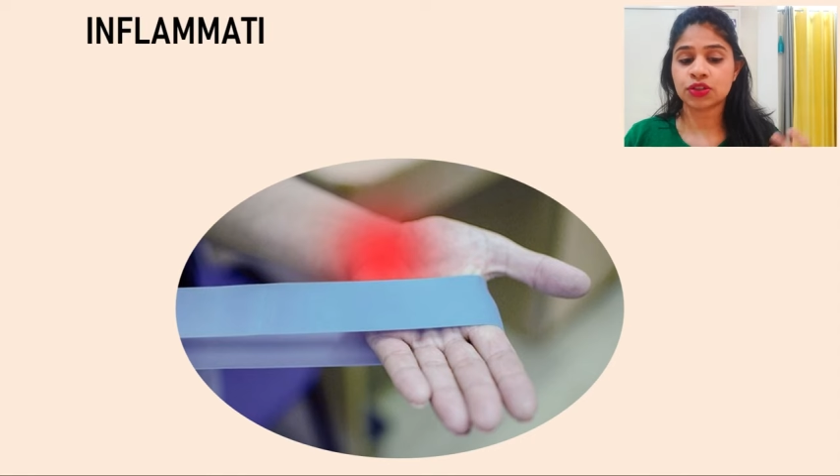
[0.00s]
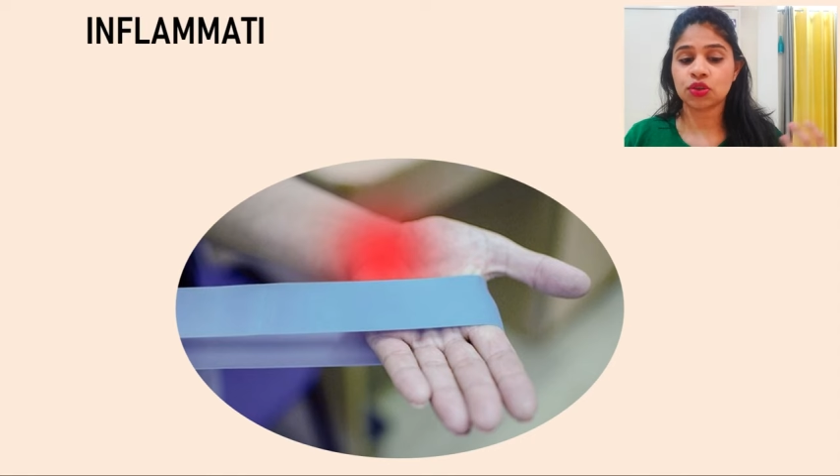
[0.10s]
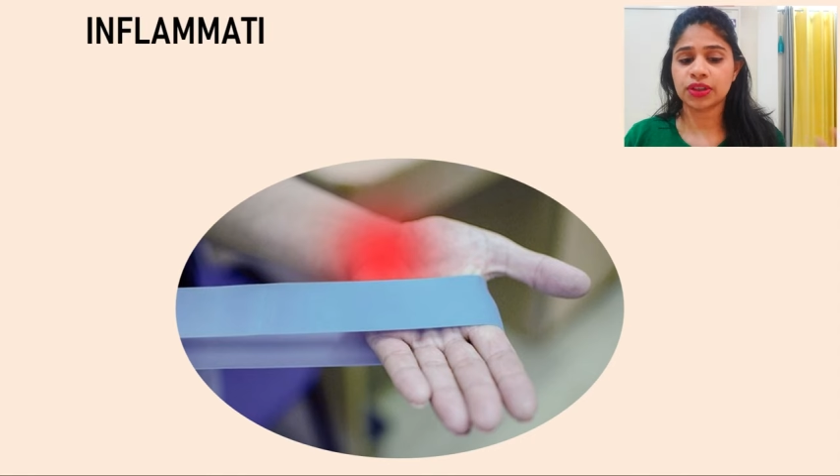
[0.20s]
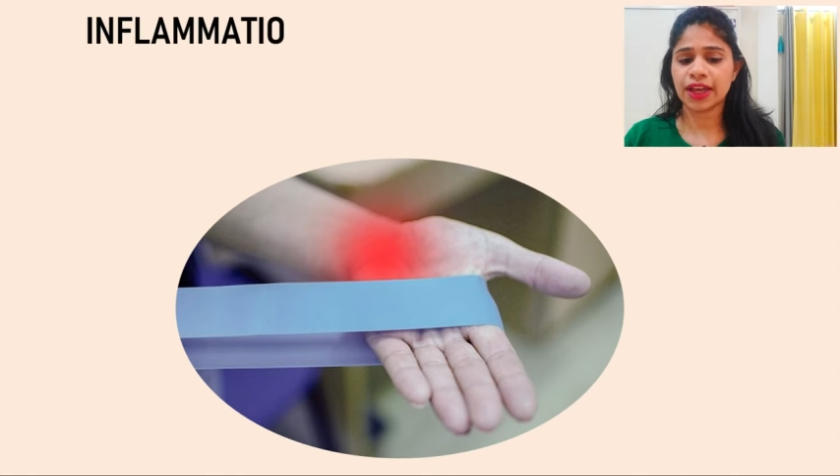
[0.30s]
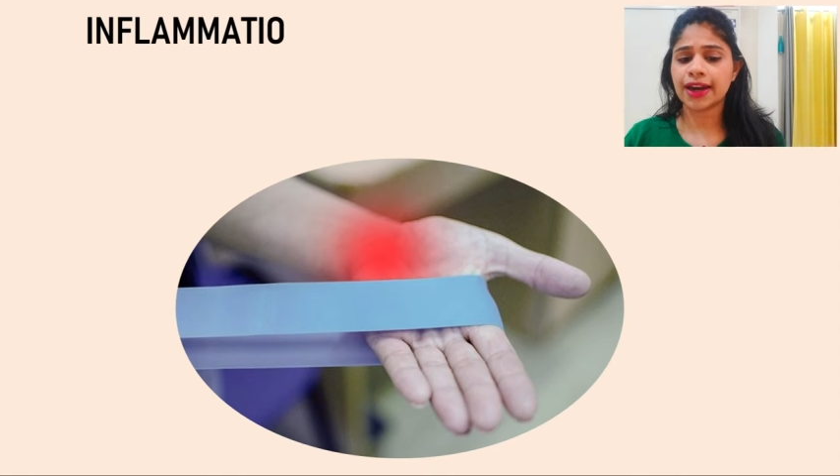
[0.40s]

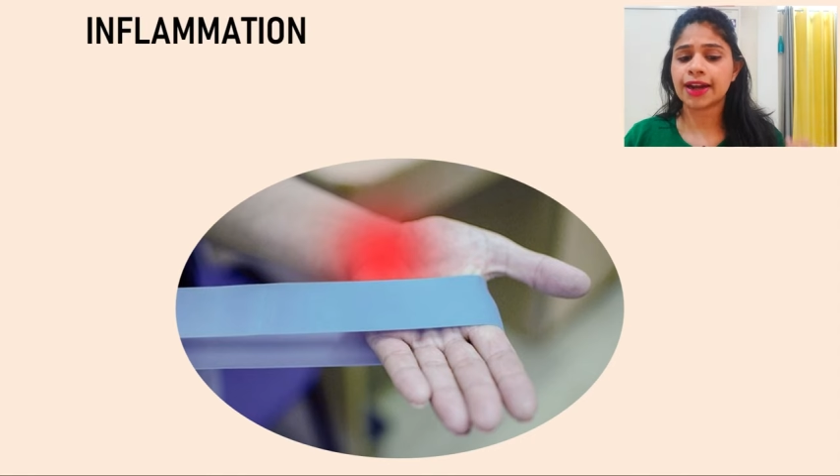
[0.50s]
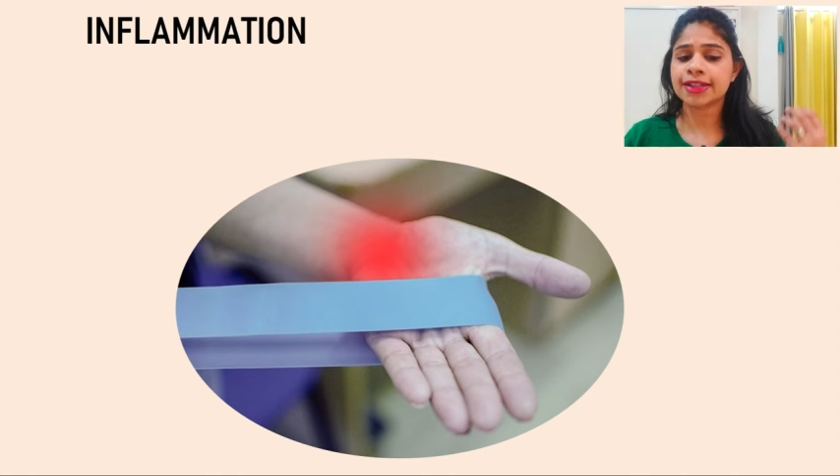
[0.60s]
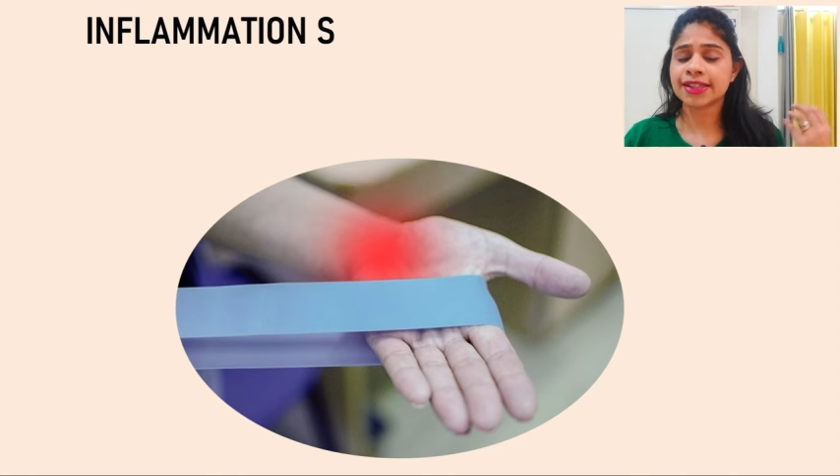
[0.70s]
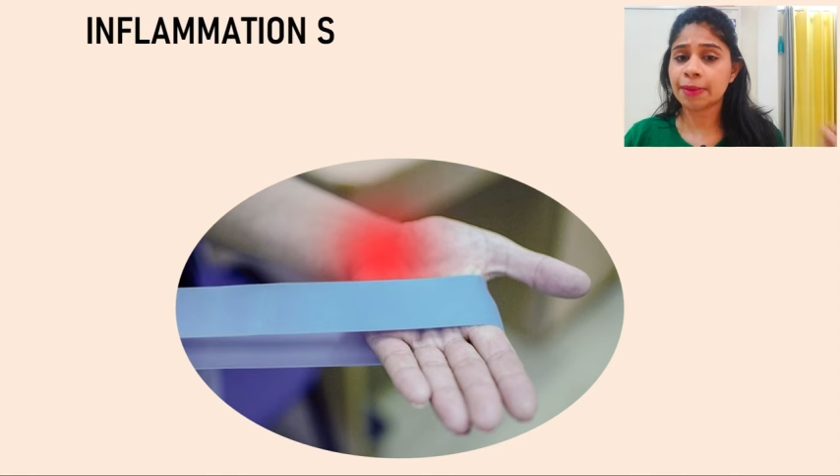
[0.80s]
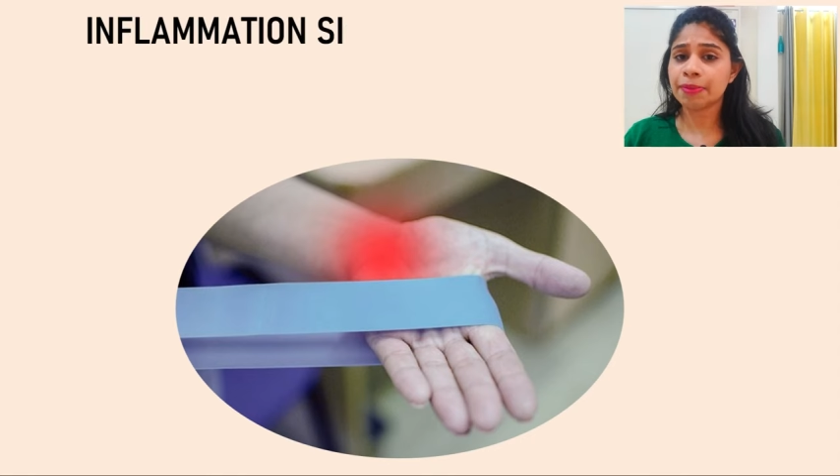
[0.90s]
so there are
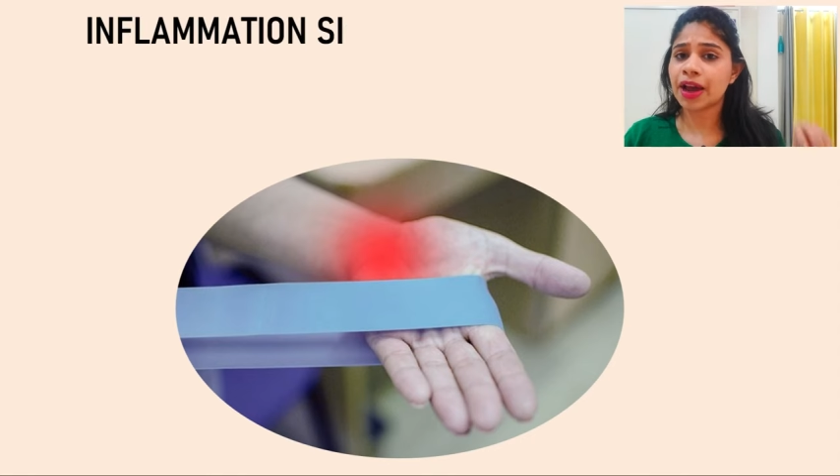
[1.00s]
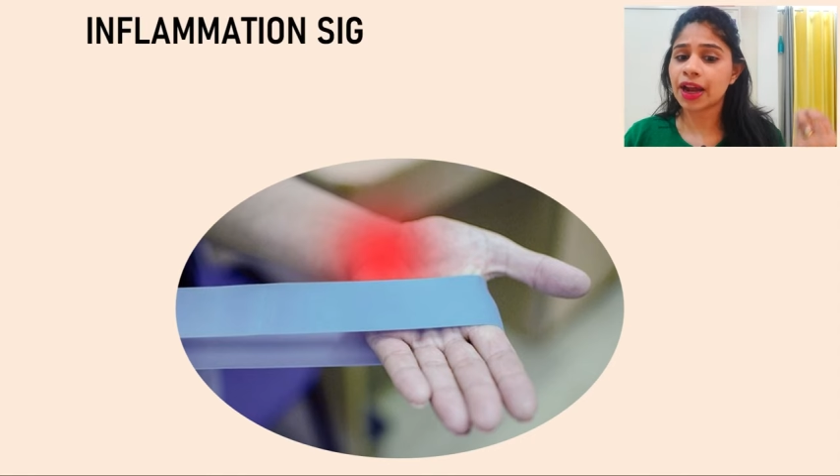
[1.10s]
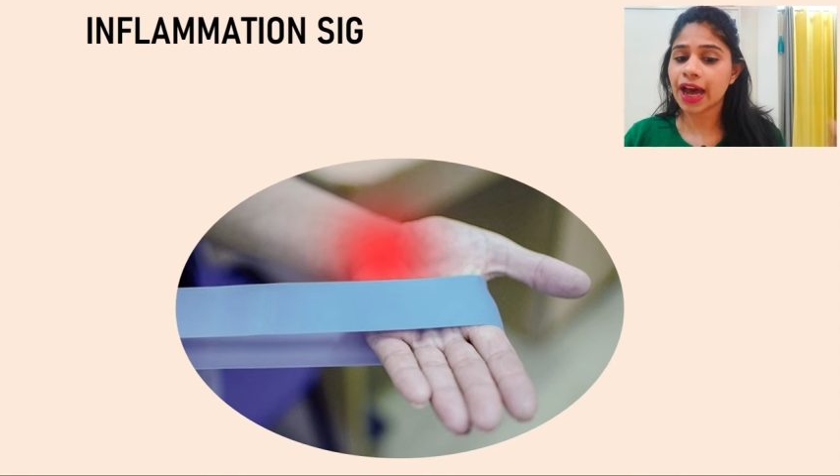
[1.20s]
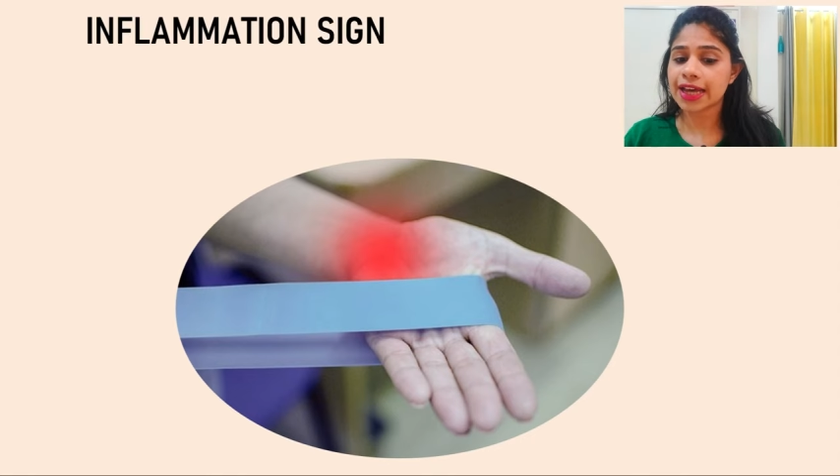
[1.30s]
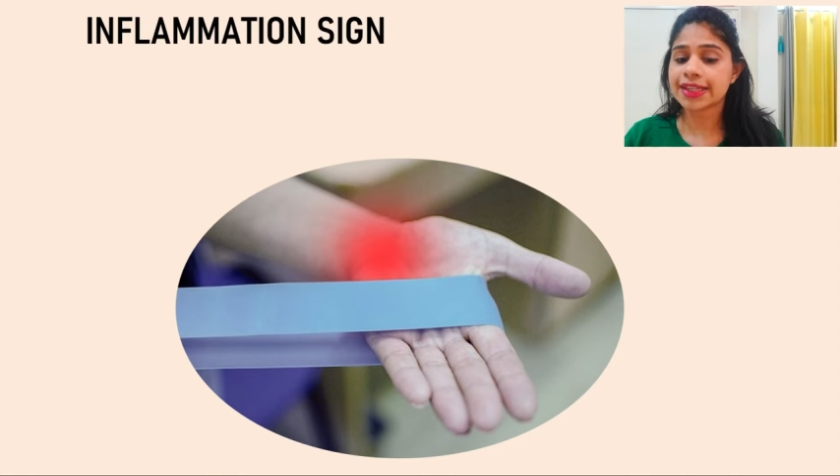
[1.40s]
some
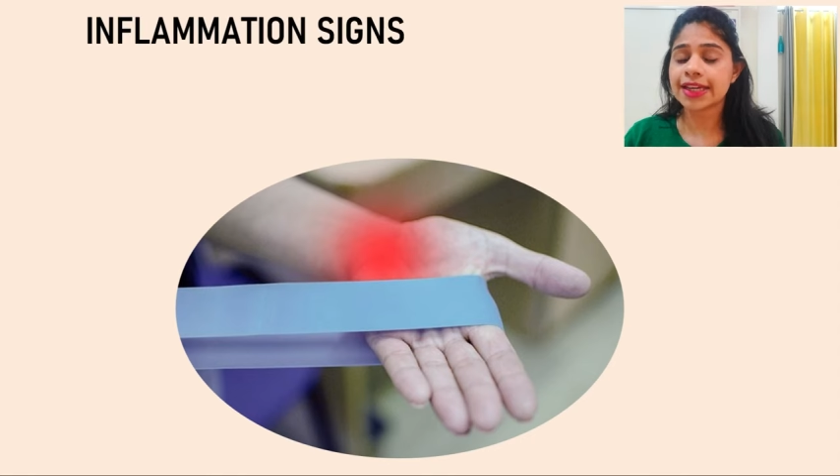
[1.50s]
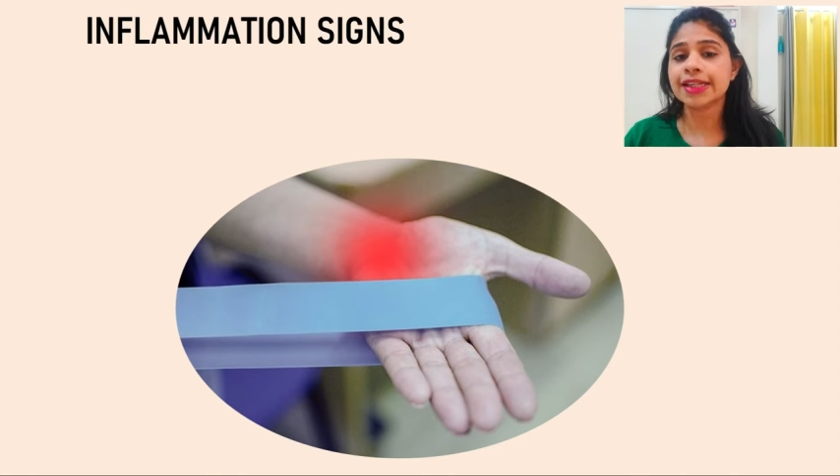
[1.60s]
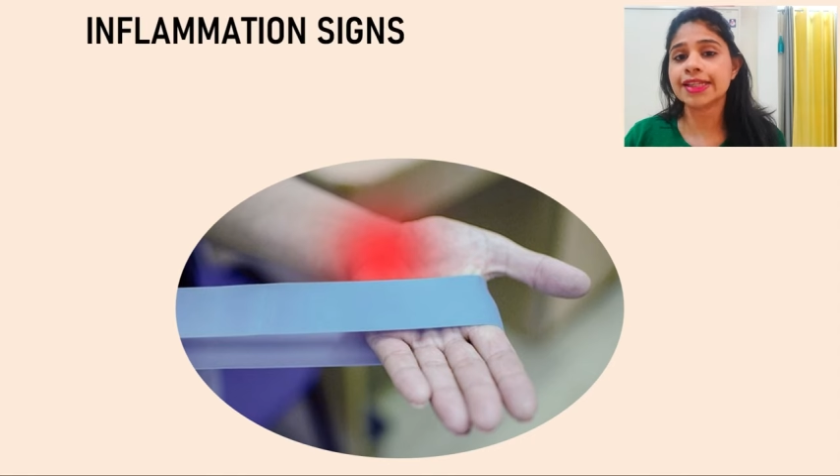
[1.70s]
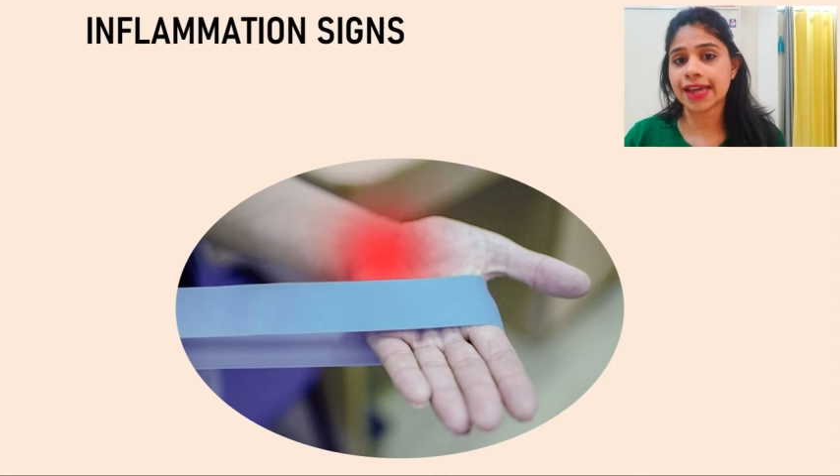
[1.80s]
classical